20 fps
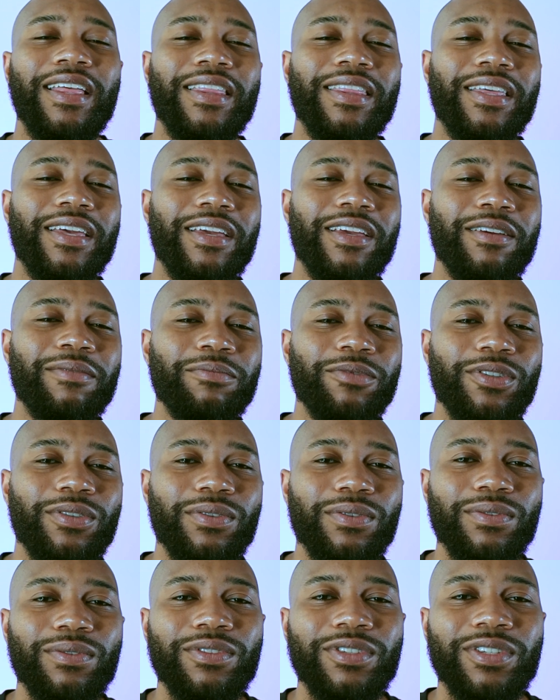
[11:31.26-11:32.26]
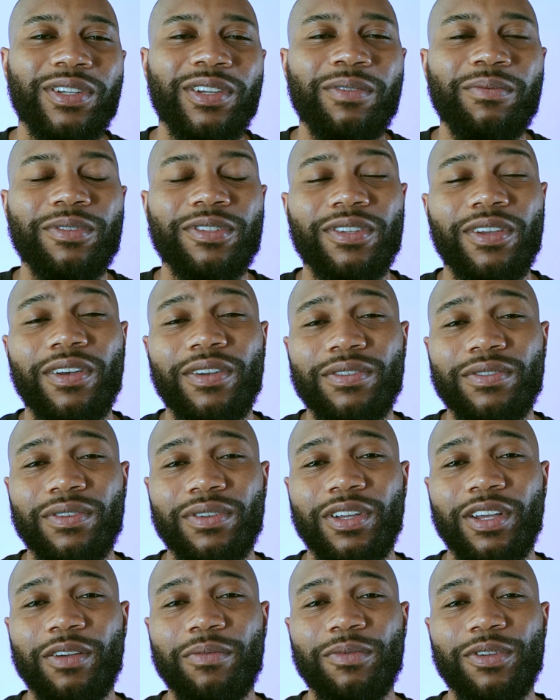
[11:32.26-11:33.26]
the M2 chip is also
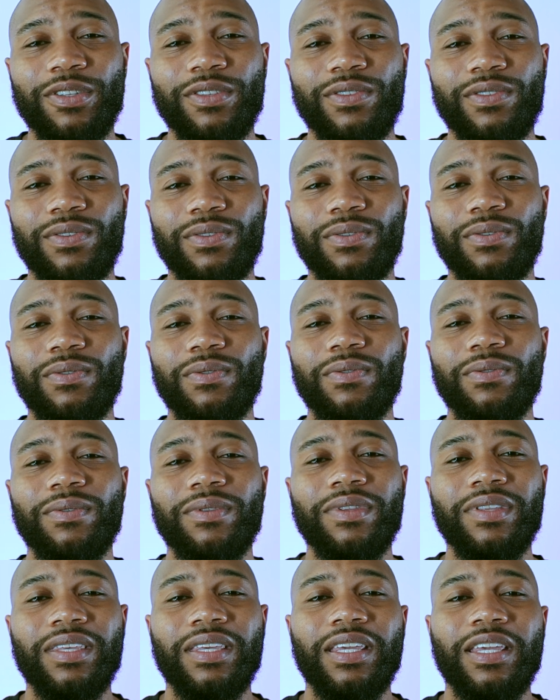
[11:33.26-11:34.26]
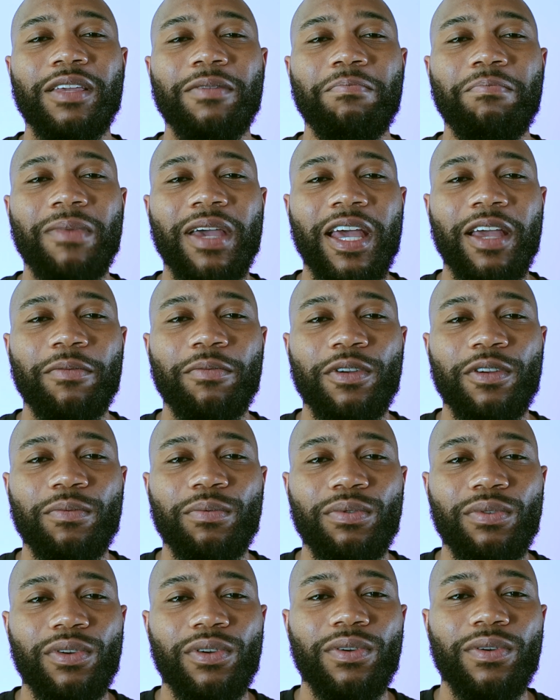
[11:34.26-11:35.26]
coming to the MacBook
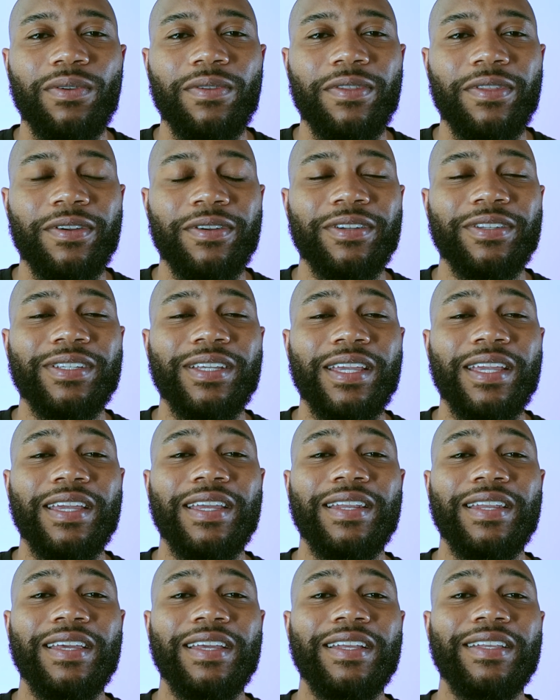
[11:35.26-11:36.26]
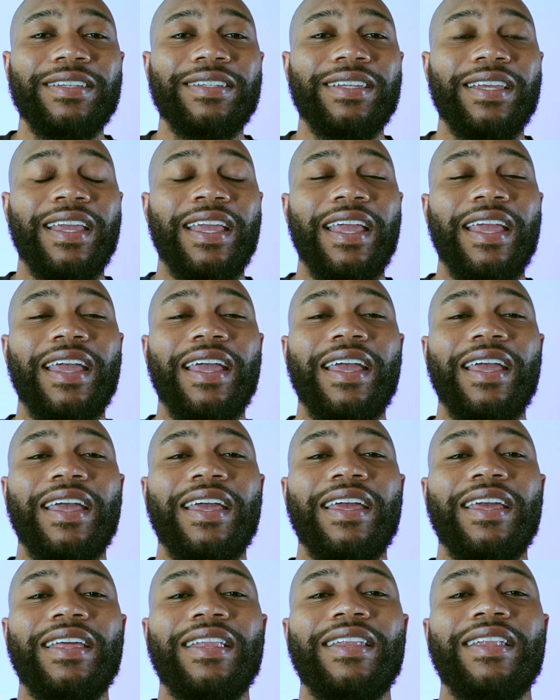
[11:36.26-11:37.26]
Pro 13-inch,
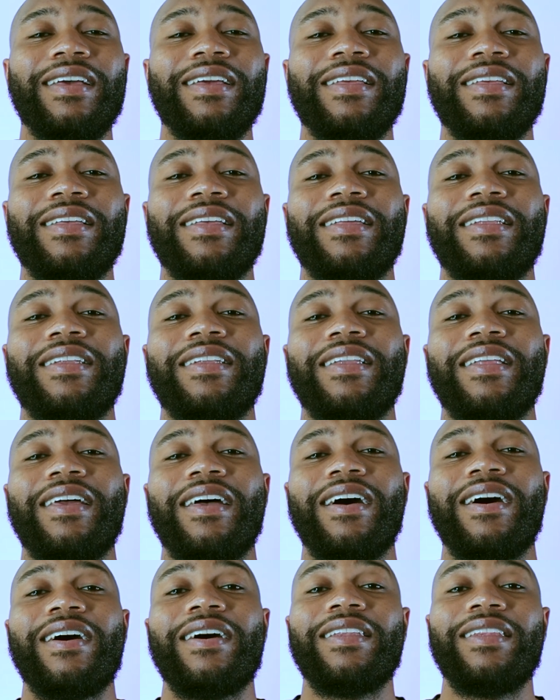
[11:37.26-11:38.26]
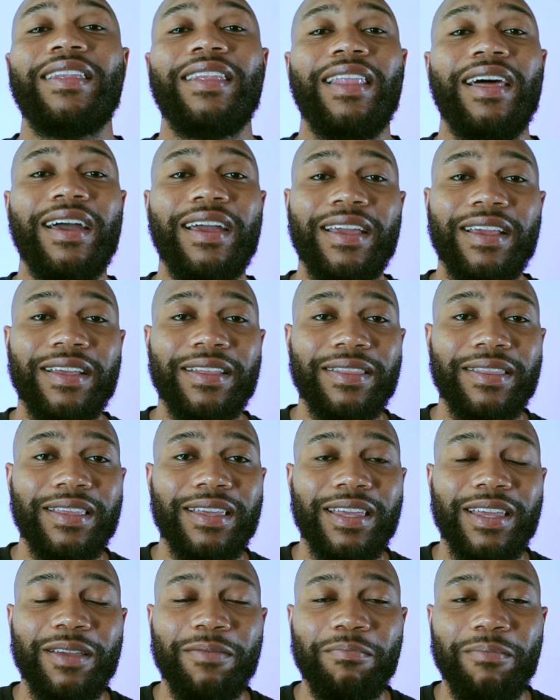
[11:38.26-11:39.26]
and unlike
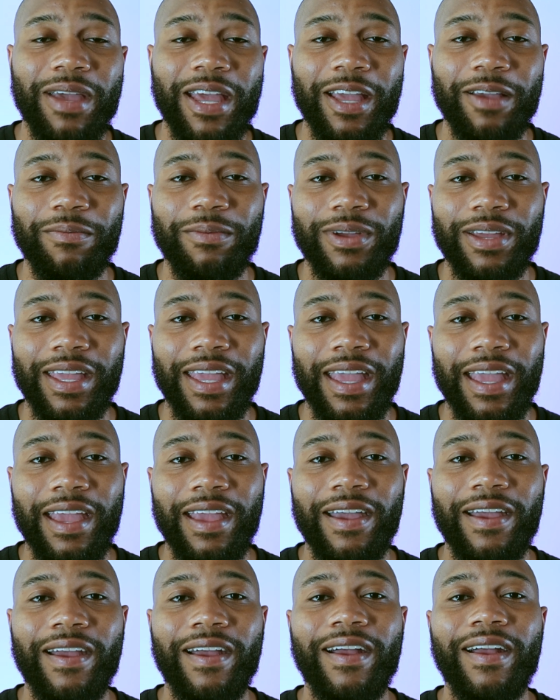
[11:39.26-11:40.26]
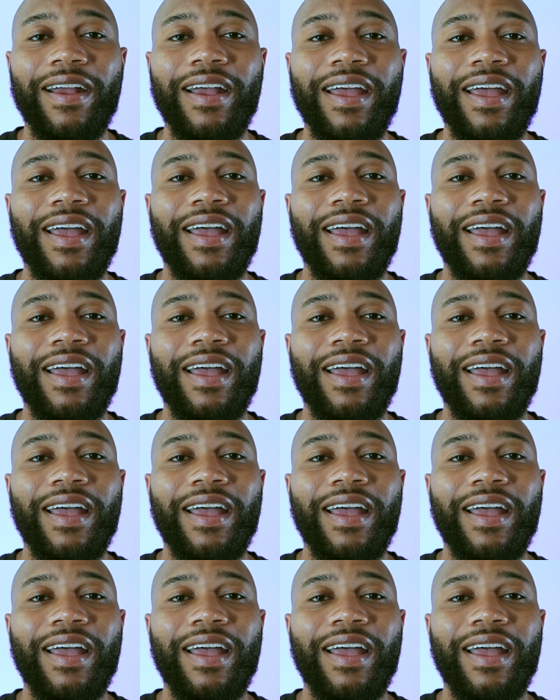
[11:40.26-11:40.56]
the MacBook Air,